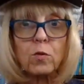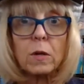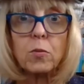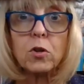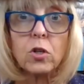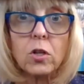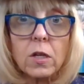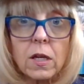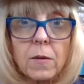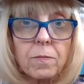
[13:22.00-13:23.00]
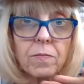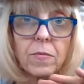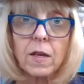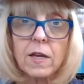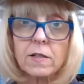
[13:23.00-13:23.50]
he put the cookie.
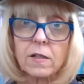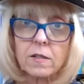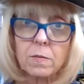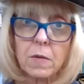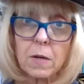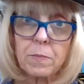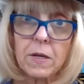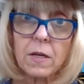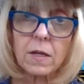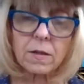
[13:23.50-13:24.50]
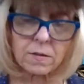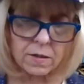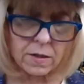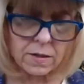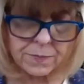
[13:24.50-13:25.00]
He's a smart pig, isn't
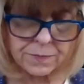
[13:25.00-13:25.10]
he?